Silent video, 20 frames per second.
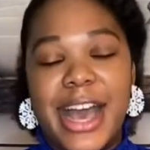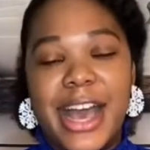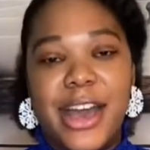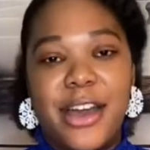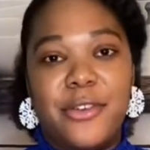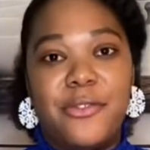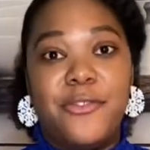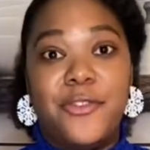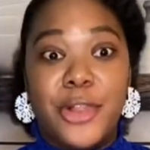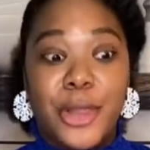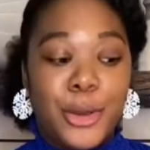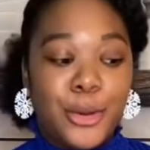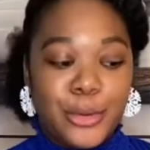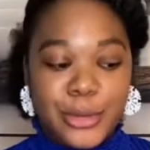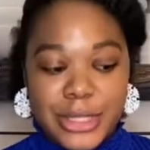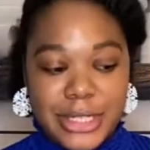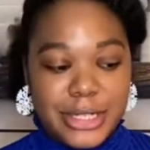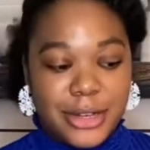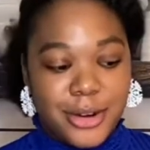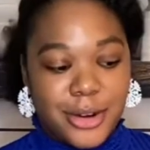
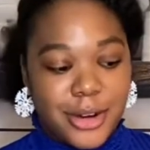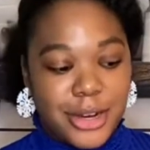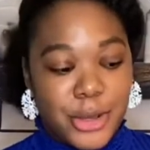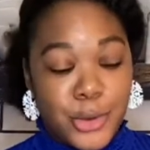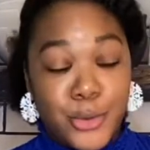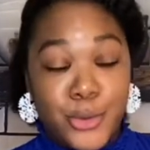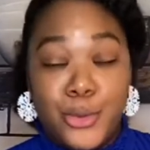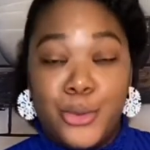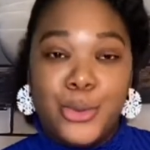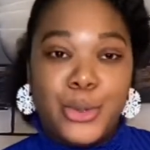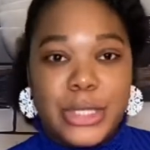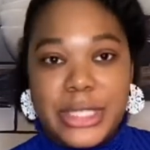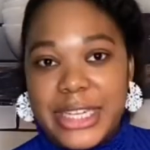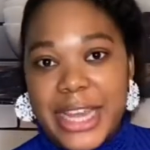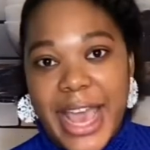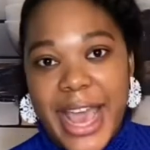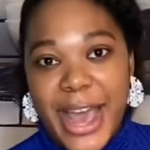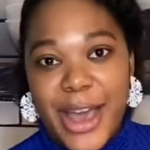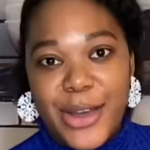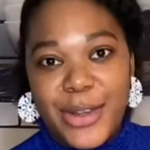float or ooze
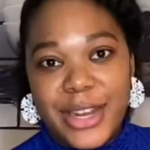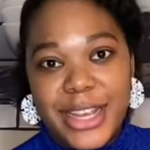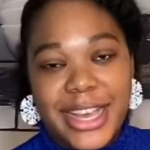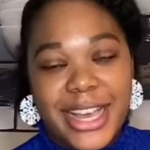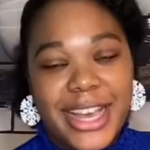down